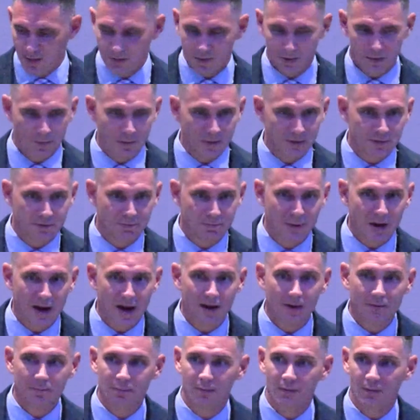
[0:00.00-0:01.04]
to
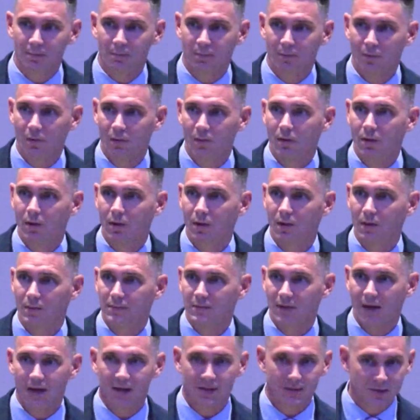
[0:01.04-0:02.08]
inspire people,
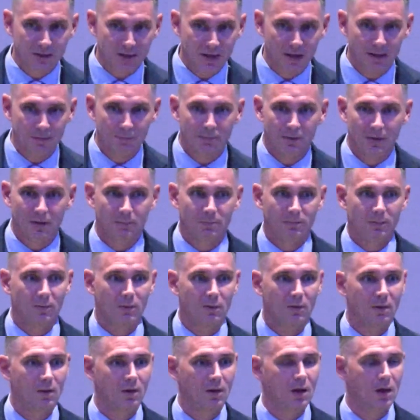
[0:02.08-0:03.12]
to educate
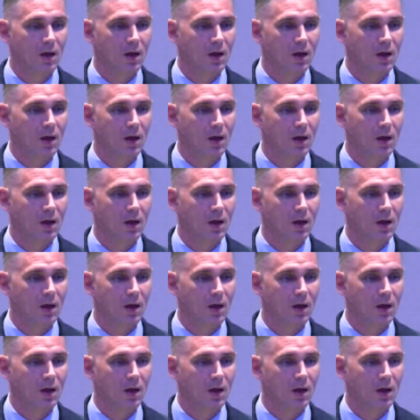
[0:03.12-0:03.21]
people,